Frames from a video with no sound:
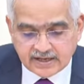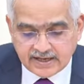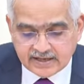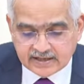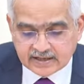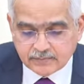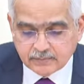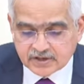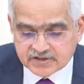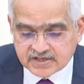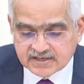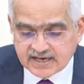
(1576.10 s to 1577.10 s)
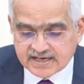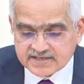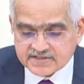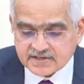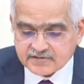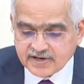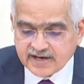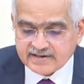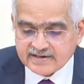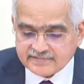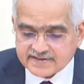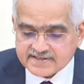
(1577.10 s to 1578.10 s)
in merchandise
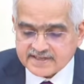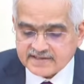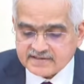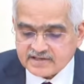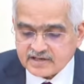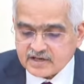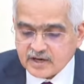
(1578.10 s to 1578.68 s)
trade deficit,